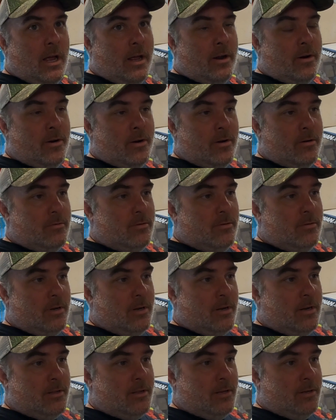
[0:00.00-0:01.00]
I don't know.
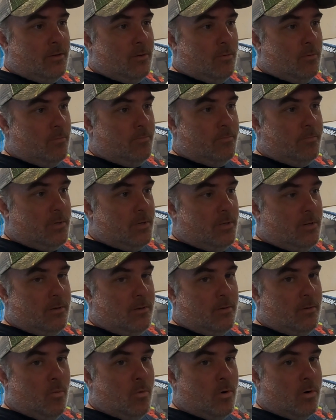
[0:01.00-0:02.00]
I think
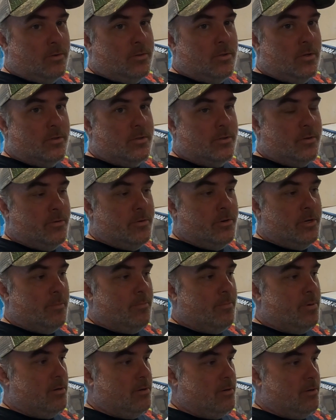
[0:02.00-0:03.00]
the world's all screwed
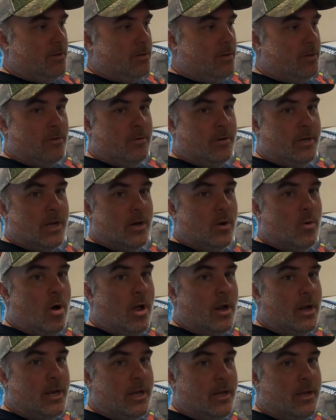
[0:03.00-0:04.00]
up. You don't get
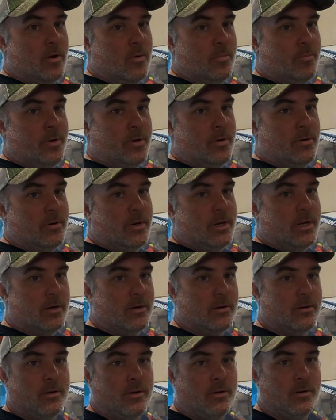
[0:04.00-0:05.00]
quality help. You don't
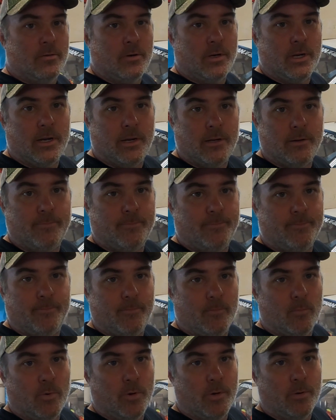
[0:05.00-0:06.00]
get
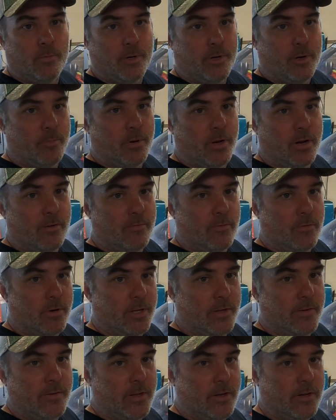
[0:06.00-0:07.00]
what you're paying
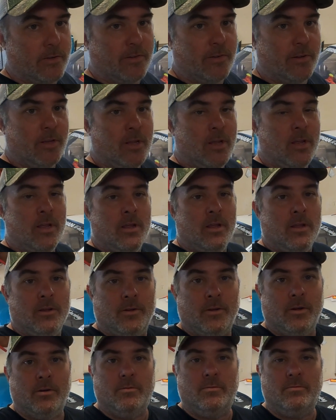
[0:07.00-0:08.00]
for these days.
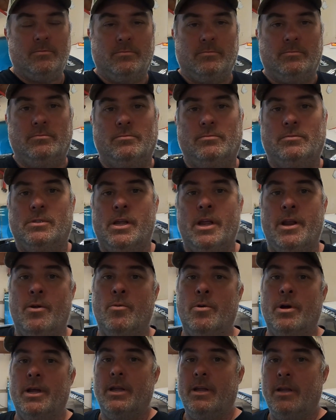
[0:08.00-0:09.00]
So
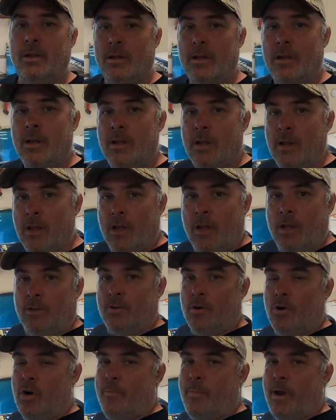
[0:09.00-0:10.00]
anyway,
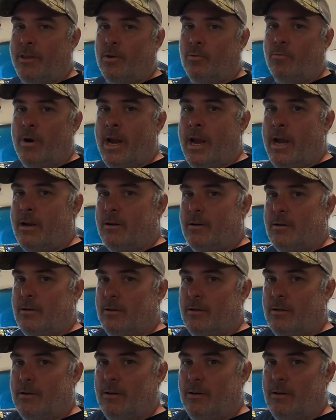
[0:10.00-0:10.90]
sorry about the rant.